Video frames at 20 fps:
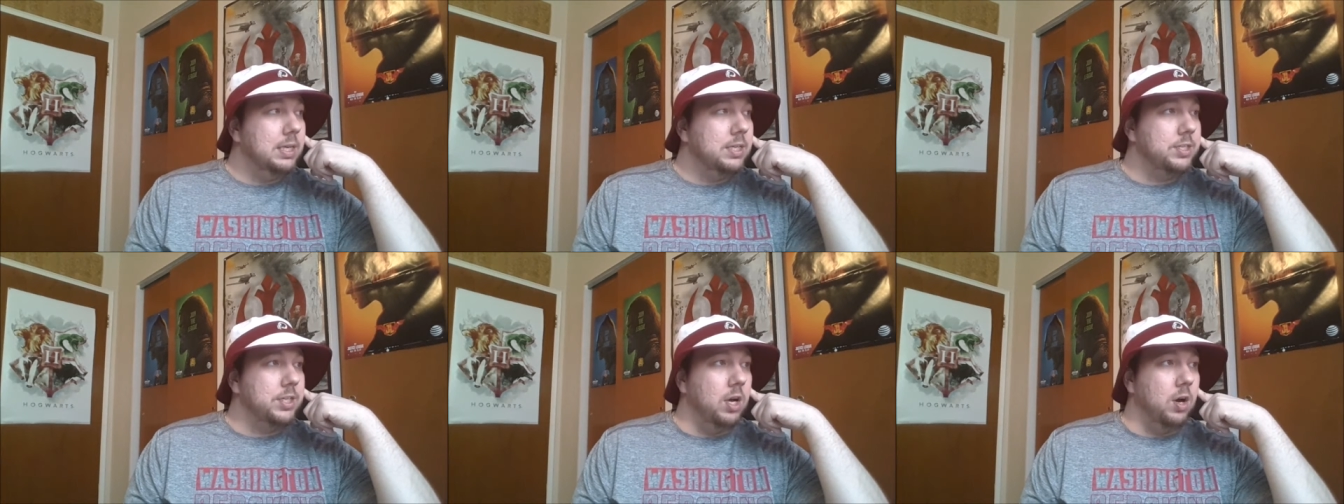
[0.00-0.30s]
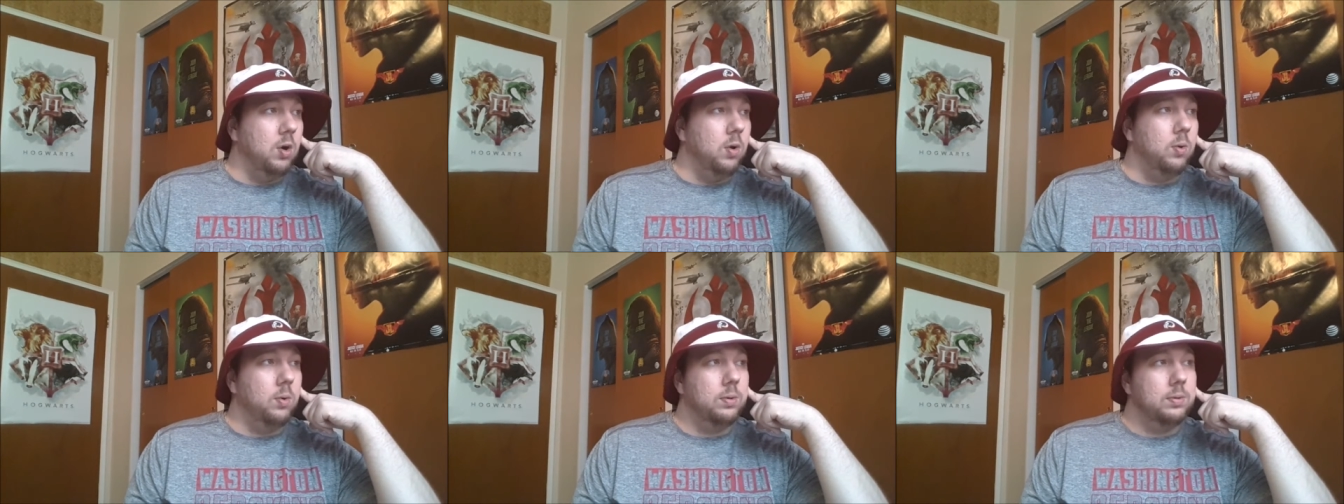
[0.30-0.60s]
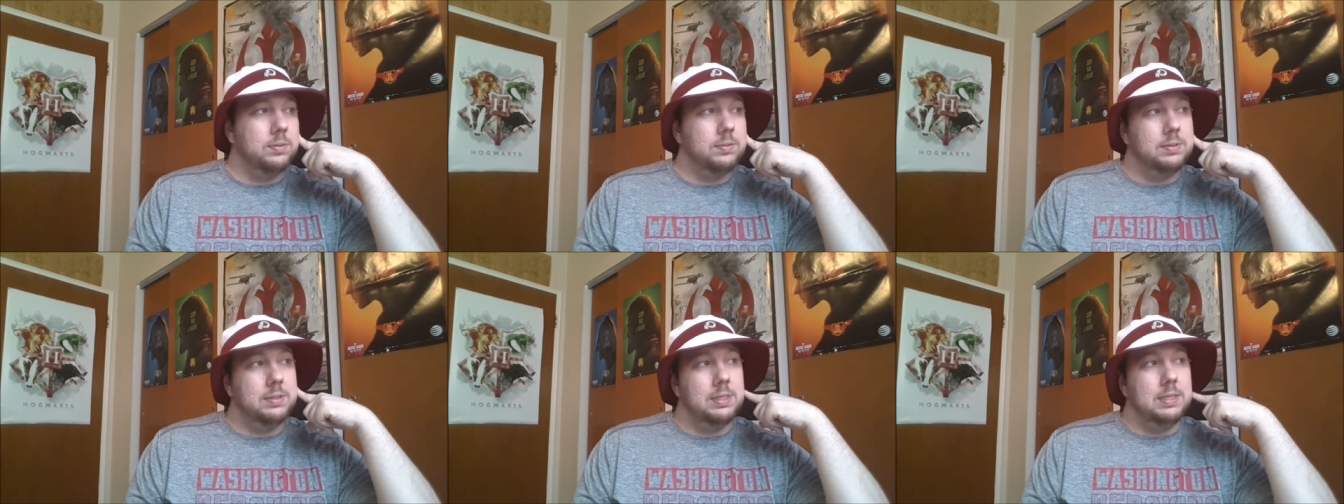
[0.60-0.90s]

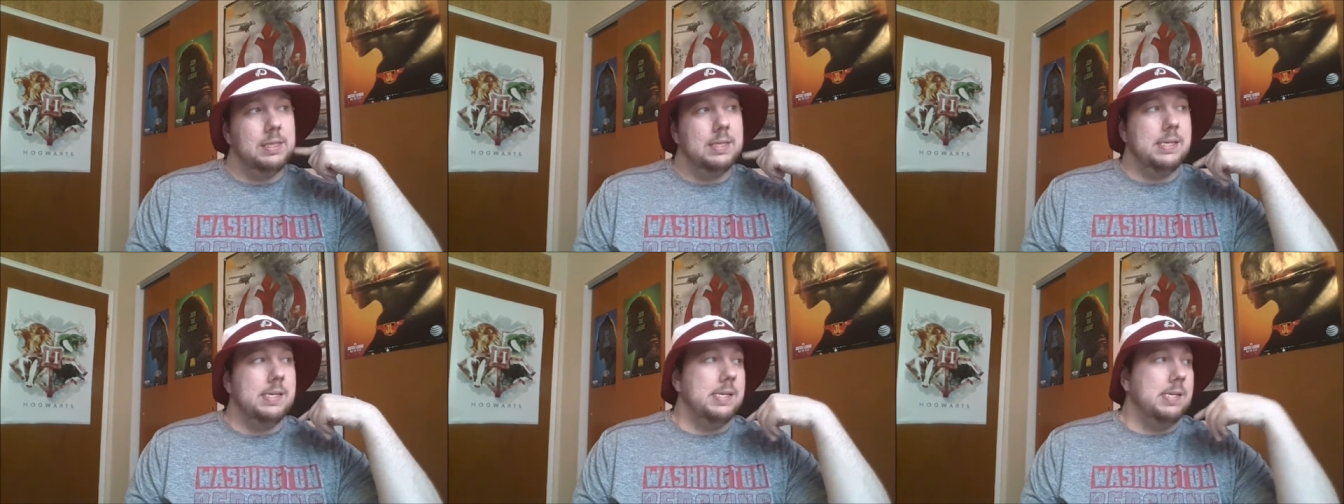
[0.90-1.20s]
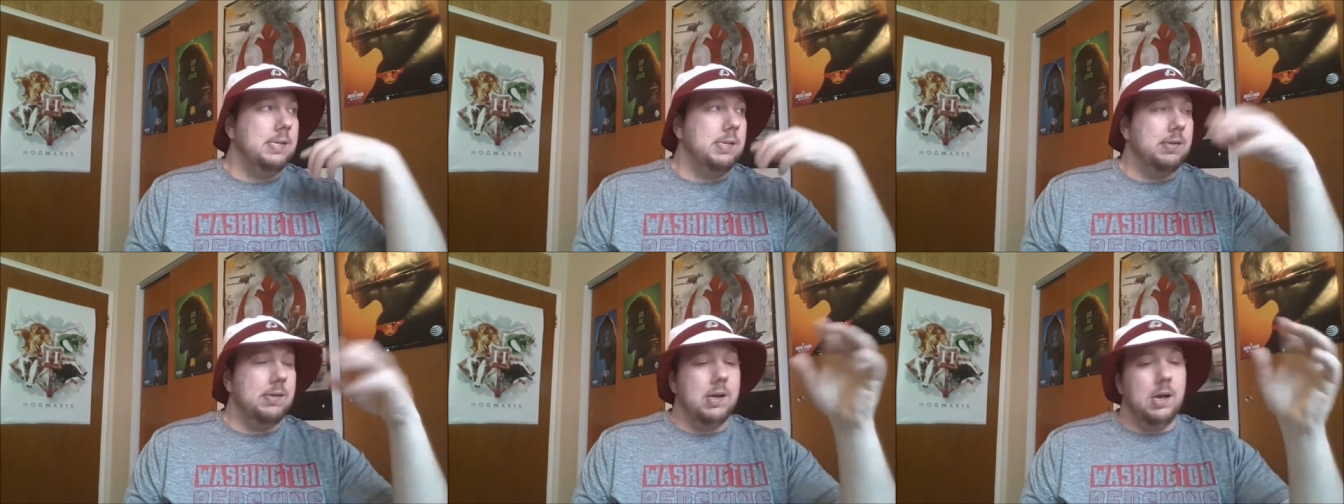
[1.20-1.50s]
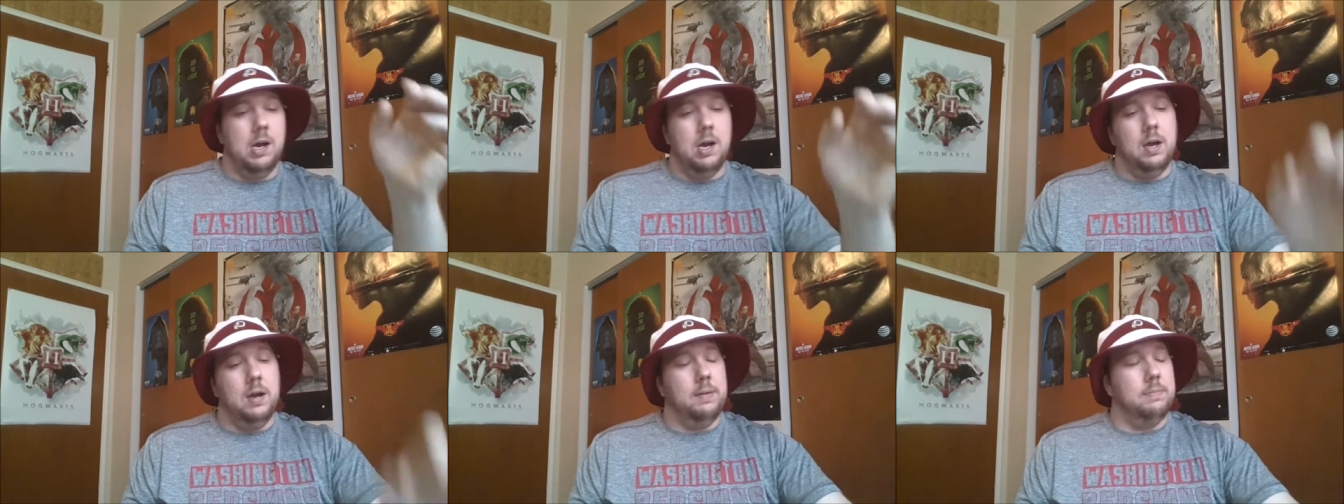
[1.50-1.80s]
So,
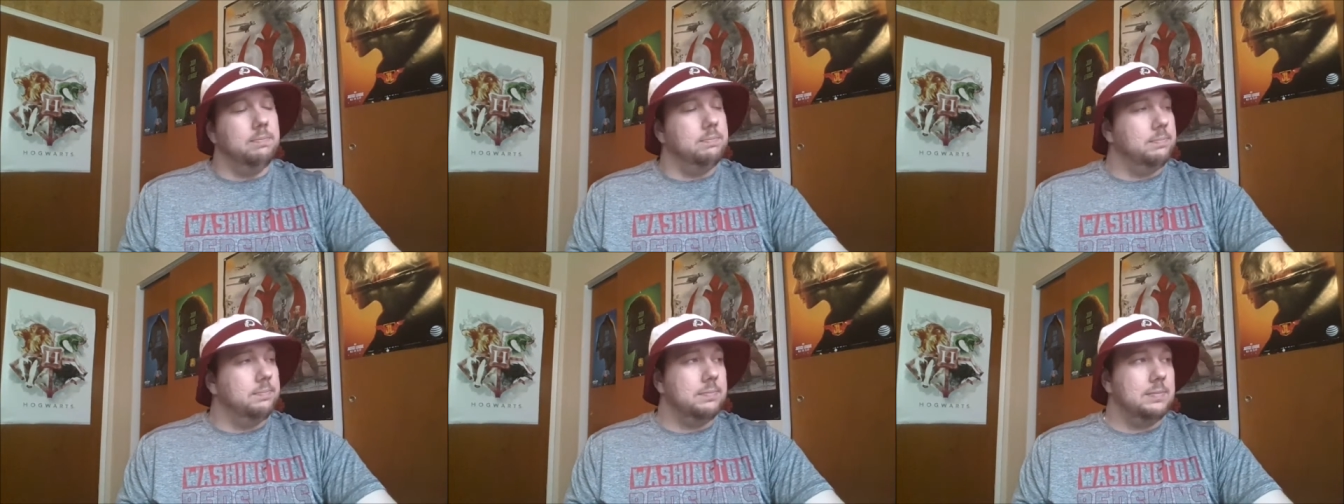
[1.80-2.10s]
let